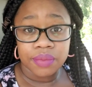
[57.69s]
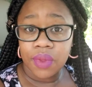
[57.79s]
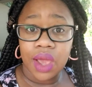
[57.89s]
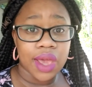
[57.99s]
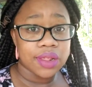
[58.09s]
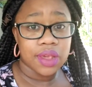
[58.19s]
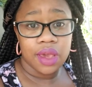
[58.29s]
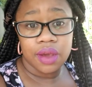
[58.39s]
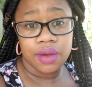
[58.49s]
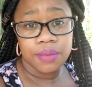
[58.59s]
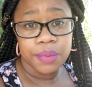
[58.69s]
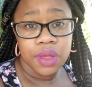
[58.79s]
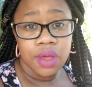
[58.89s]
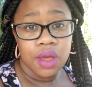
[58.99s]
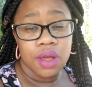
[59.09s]
I got scared.
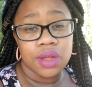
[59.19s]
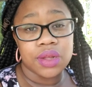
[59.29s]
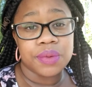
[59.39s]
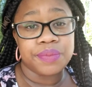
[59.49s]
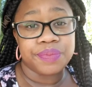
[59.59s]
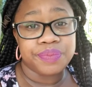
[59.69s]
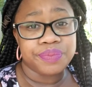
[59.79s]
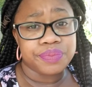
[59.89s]
Um,